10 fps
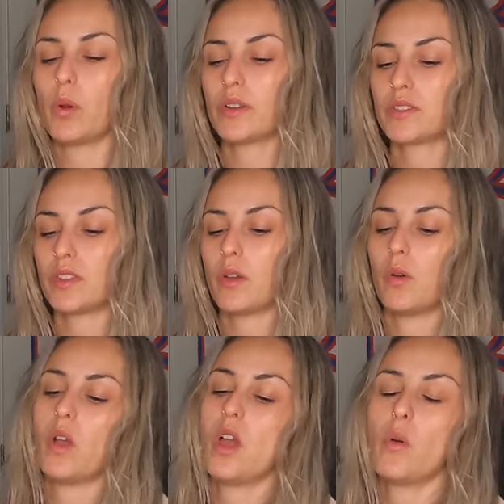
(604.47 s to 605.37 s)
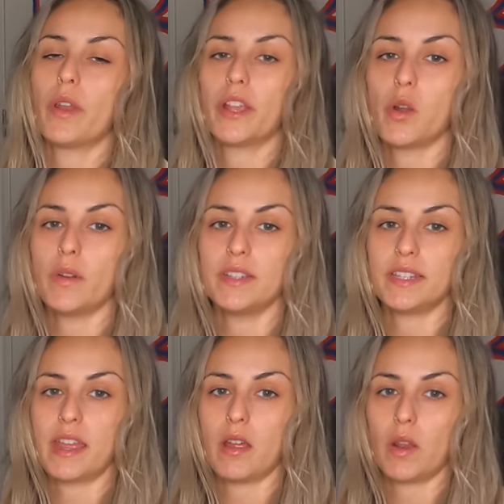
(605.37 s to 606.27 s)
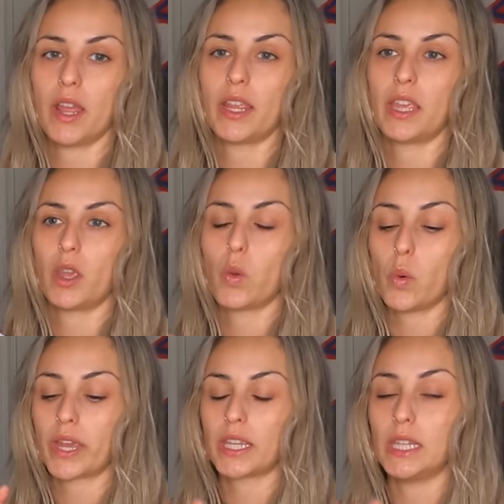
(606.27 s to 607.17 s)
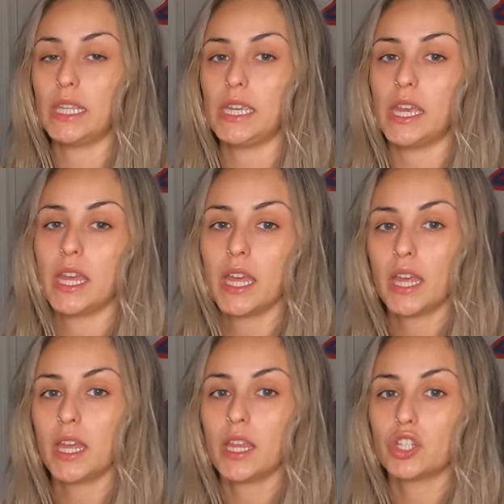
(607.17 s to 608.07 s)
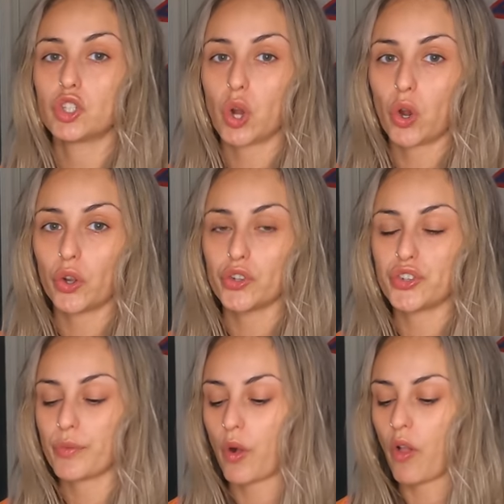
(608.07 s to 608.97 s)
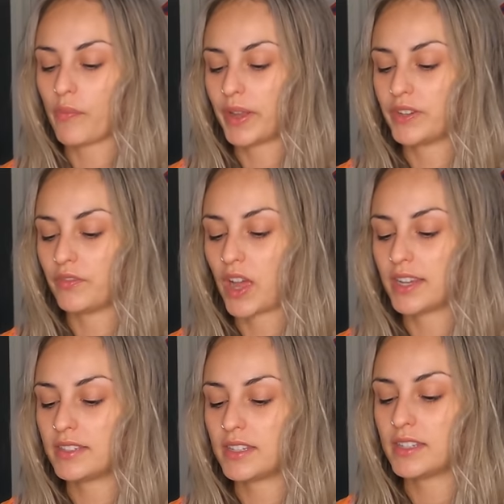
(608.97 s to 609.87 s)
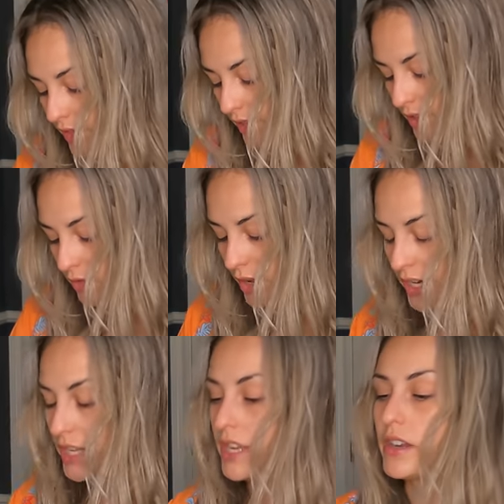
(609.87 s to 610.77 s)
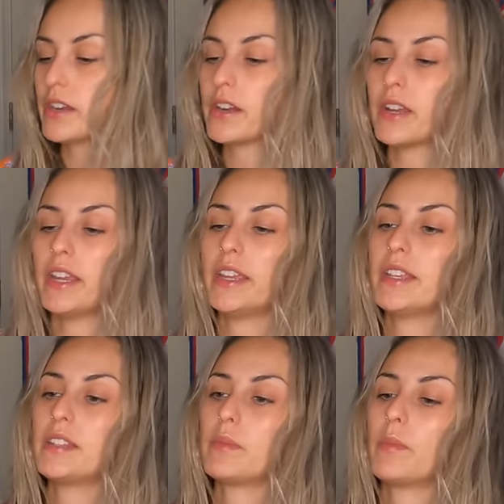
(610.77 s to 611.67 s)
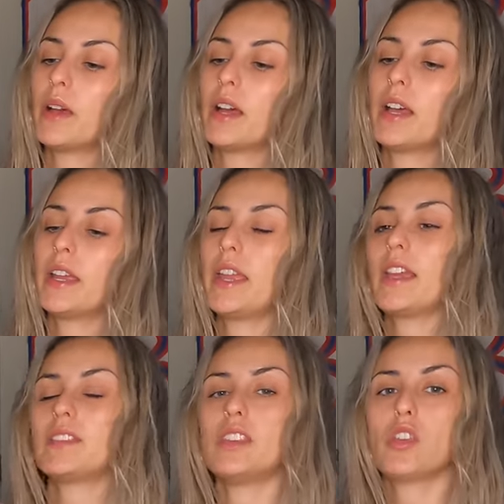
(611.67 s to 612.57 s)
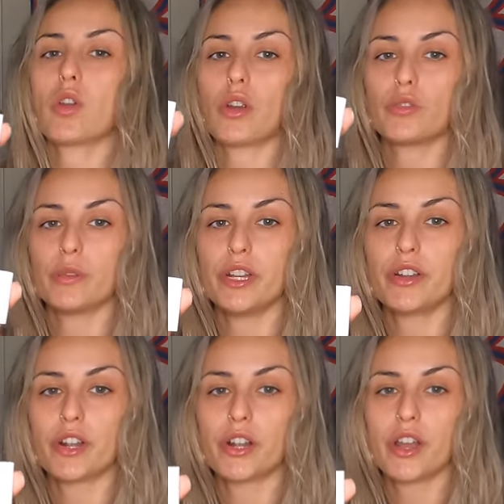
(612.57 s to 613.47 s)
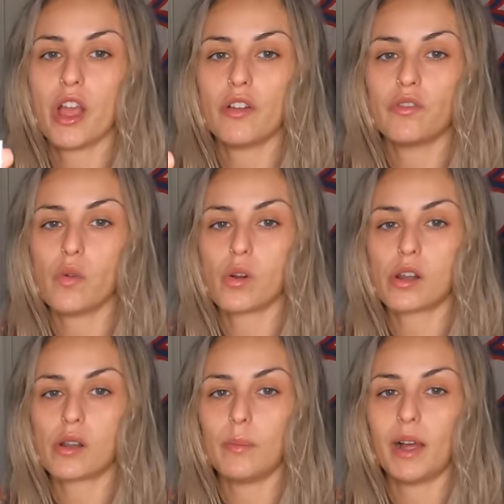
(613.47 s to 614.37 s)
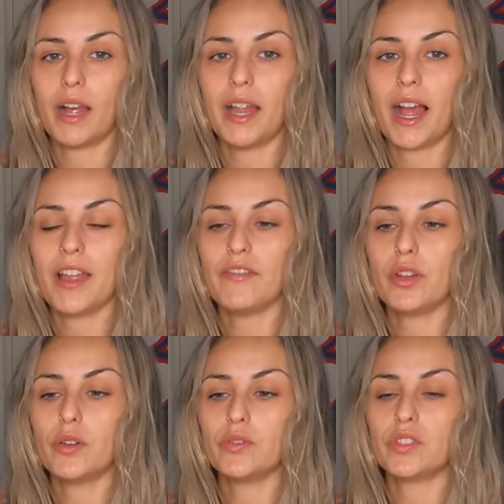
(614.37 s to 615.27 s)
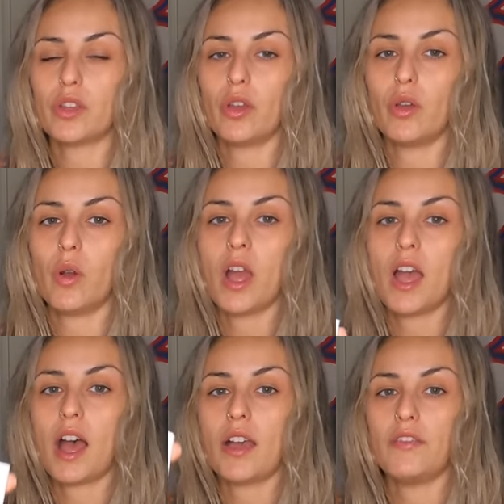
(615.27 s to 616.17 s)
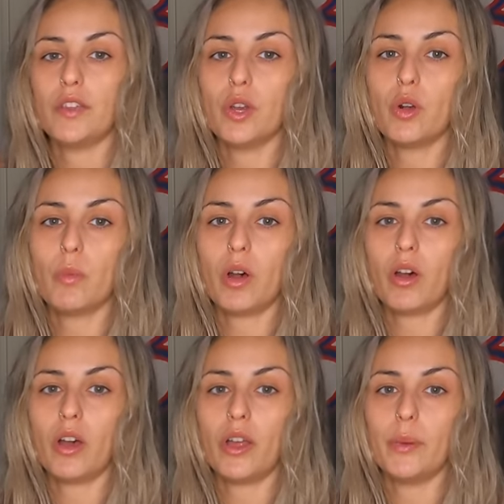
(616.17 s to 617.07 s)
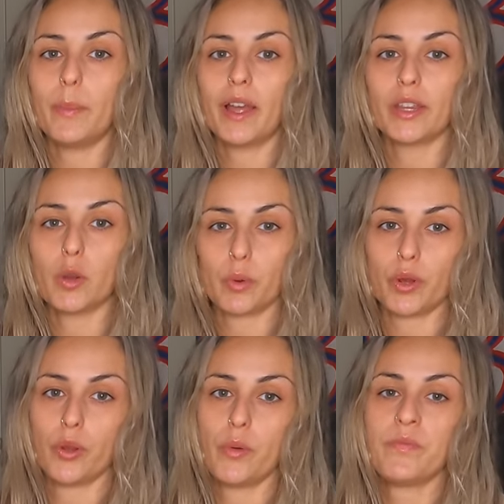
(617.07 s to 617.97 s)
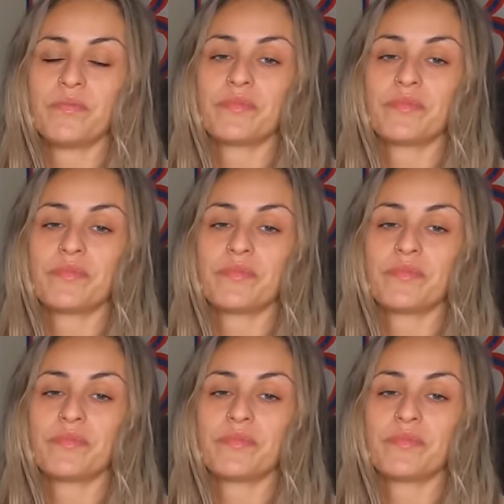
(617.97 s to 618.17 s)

ports. So when I go into town, I can quickly charge all my devices. And this right here is my SD card reader for my iPhone. So I film on my GoPro